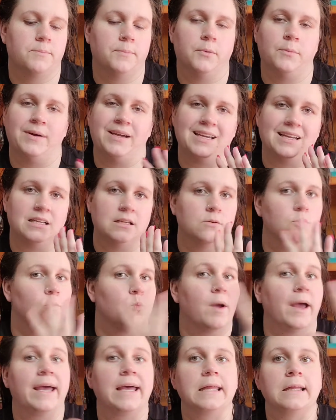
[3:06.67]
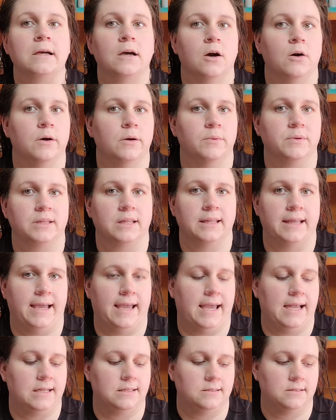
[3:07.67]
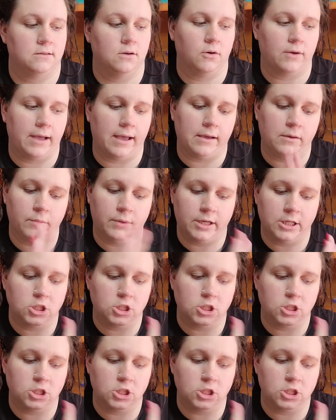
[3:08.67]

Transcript: but we can go in with light hands. Okay,